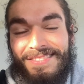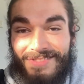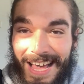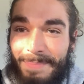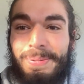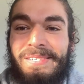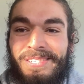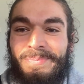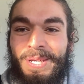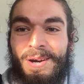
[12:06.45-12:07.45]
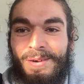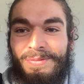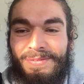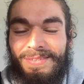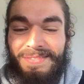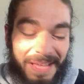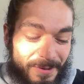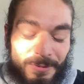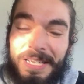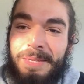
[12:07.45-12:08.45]
That pisses me off.
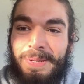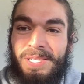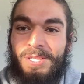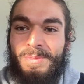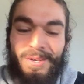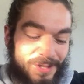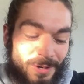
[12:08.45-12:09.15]
That really pisses me off.